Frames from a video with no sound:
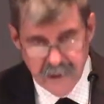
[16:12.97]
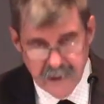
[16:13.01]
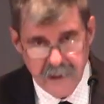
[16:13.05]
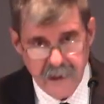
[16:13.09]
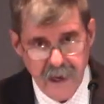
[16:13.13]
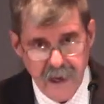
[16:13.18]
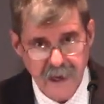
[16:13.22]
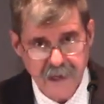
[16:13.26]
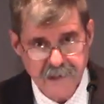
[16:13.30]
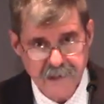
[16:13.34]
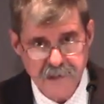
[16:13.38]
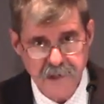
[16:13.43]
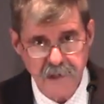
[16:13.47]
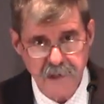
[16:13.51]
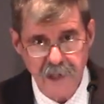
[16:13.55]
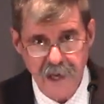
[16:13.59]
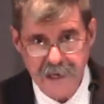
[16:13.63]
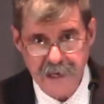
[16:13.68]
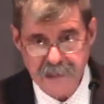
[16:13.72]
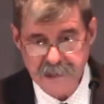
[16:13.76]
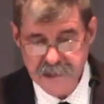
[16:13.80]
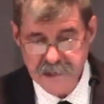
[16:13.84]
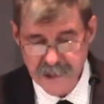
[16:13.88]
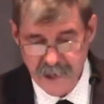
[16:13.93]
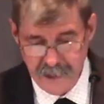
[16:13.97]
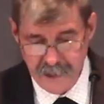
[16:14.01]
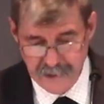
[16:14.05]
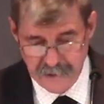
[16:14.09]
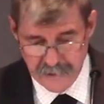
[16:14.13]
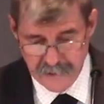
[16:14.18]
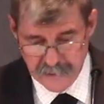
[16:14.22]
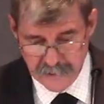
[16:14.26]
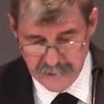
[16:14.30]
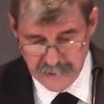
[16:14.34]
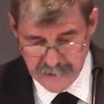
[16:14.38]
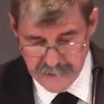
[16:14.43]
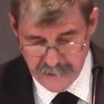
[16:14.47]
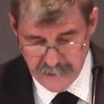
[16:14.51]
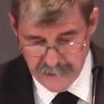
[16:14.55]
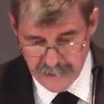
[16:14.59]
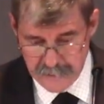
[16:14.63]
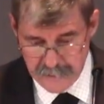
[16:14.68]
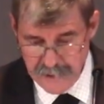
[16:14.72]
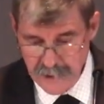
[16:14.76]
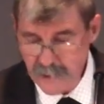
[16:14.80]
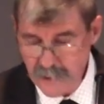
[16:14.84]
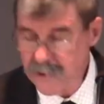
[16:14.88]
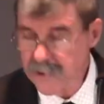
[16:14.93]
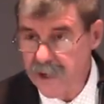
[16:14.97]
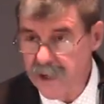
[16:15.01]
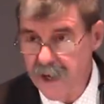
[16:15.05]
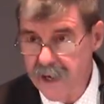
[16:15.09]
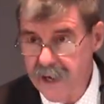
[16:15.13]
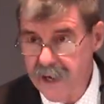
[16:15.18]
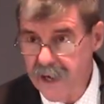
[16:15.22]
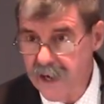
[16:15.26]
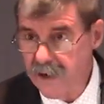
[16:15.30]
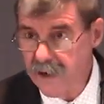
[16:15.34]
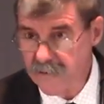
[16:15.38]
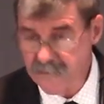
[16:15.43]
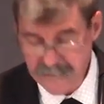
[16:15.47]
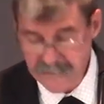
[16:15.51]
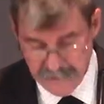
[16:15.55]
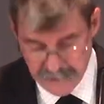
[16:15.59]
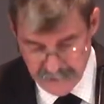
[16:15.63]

has the light shine through to them. You and I have.